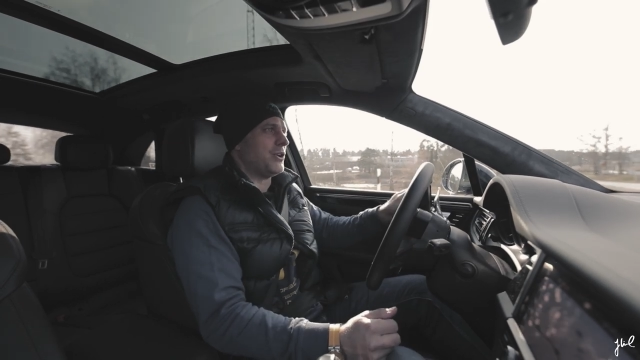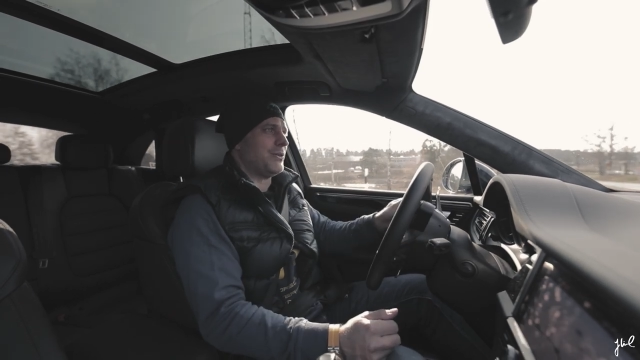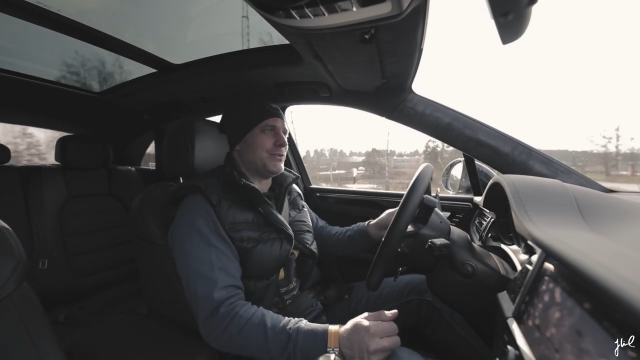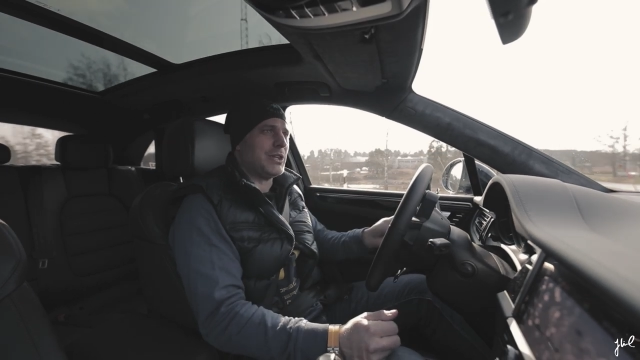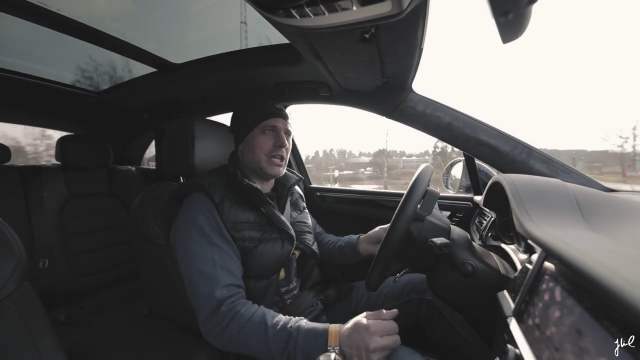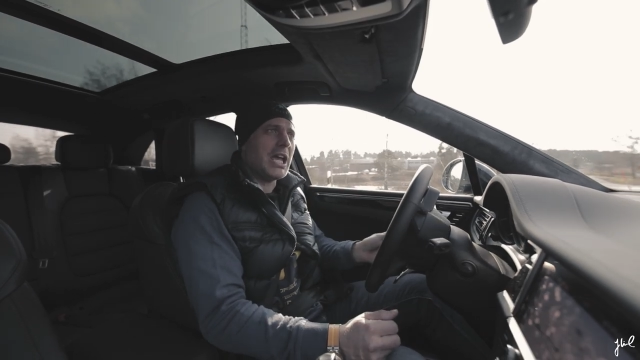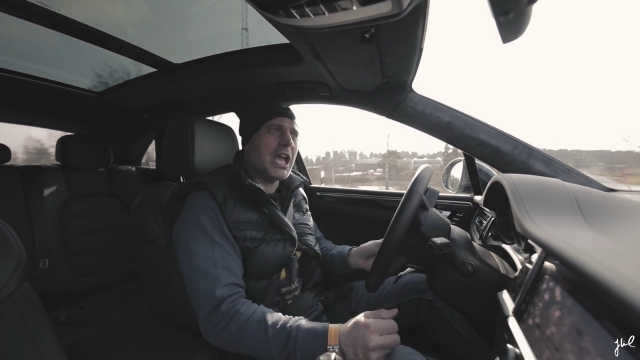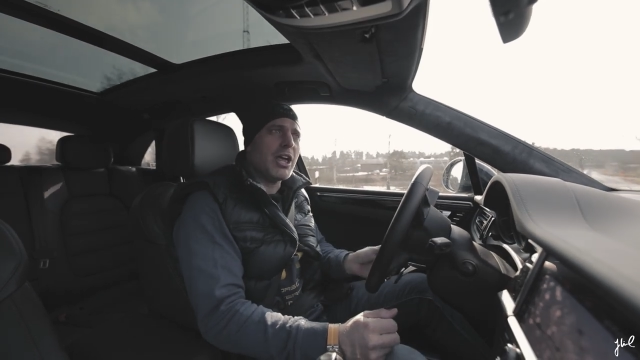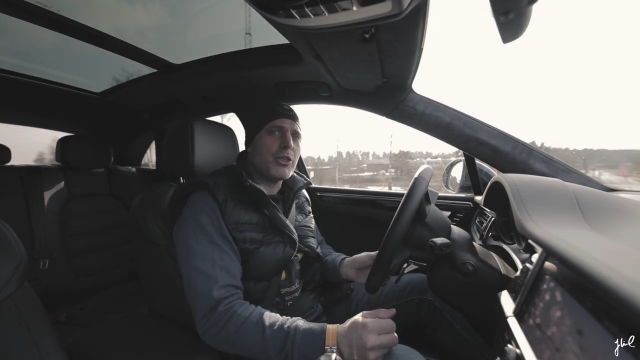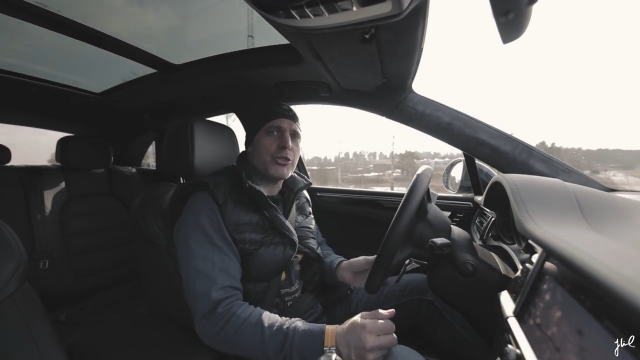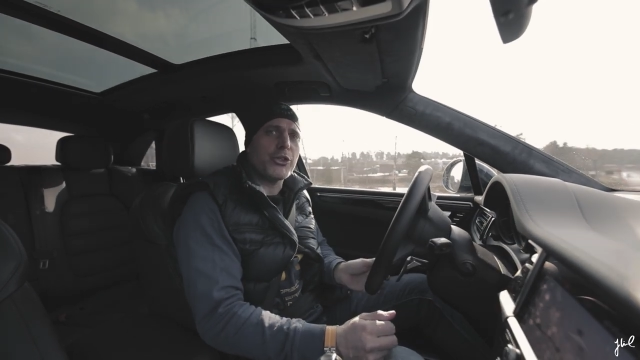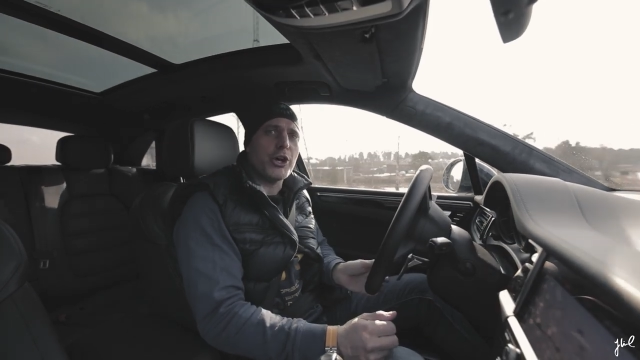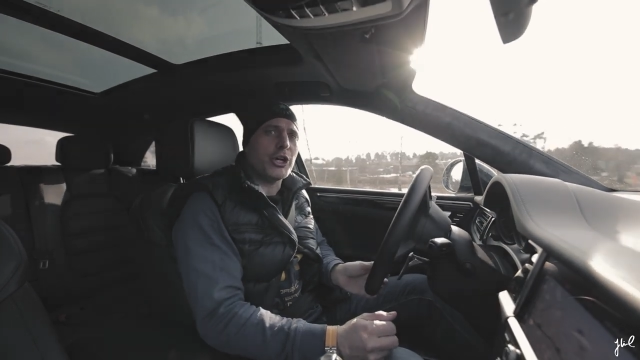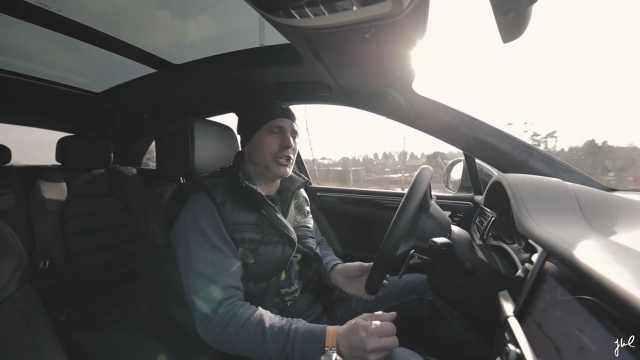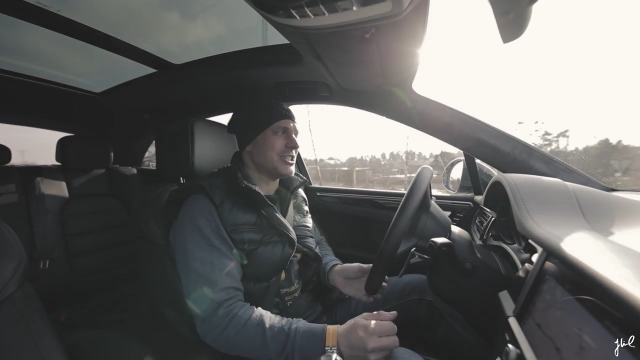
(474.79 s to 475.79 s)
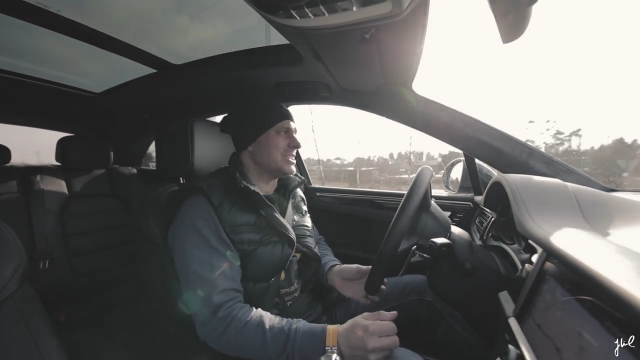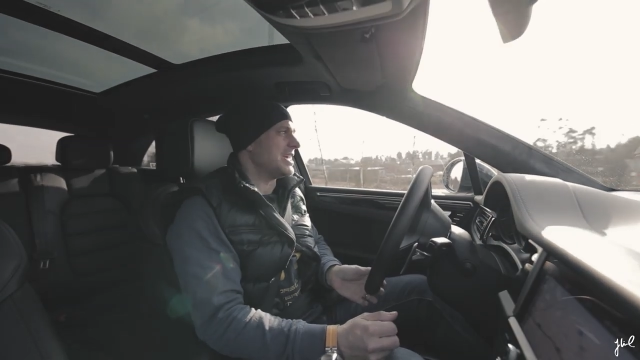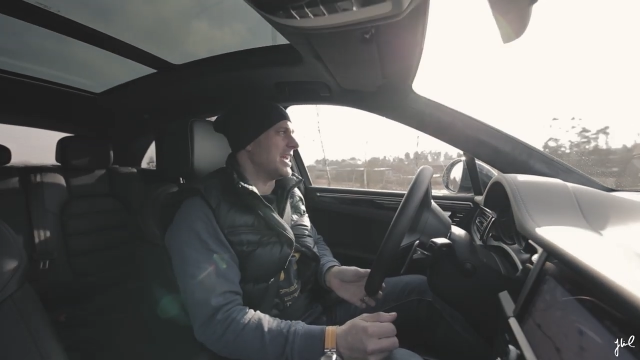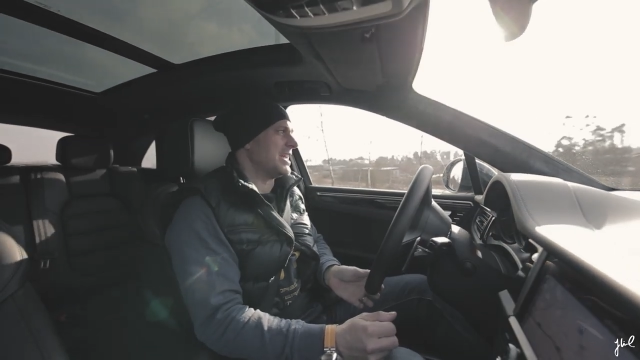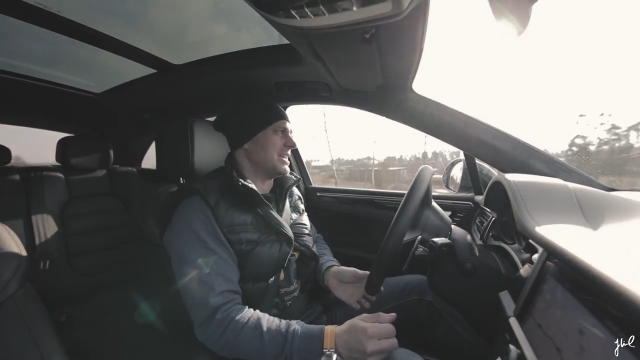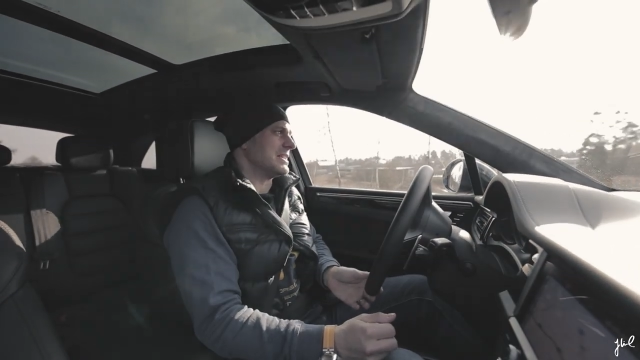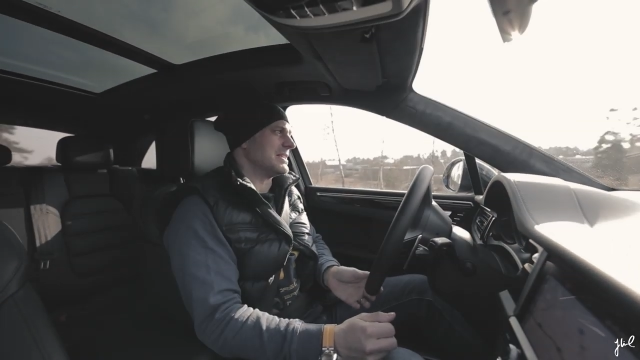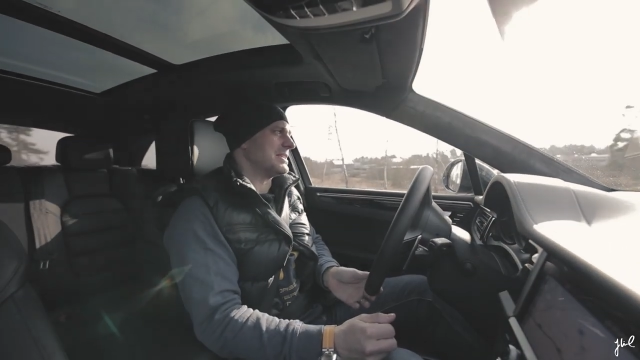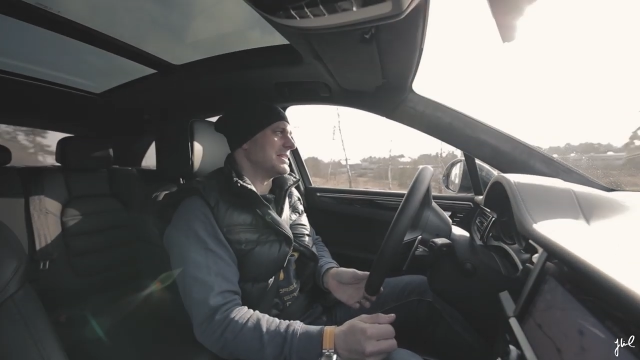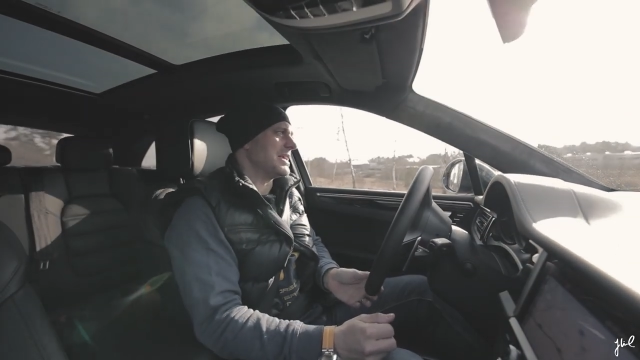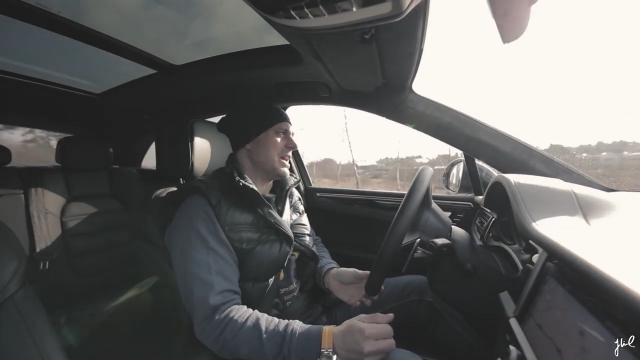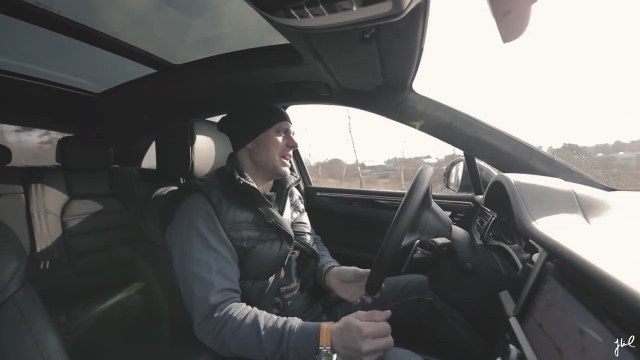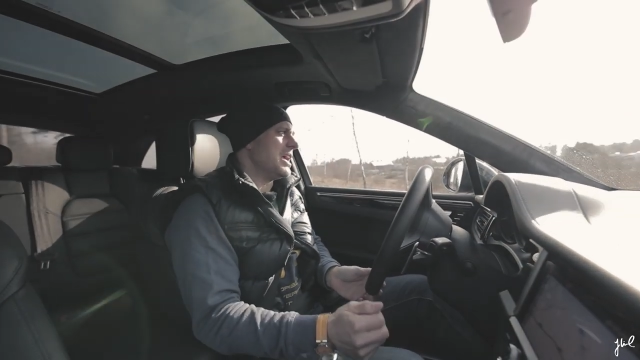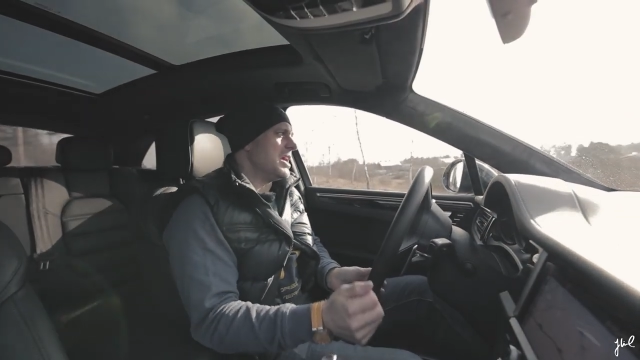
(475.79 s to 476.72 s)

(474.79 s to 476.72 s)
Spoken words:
if the 30 seconds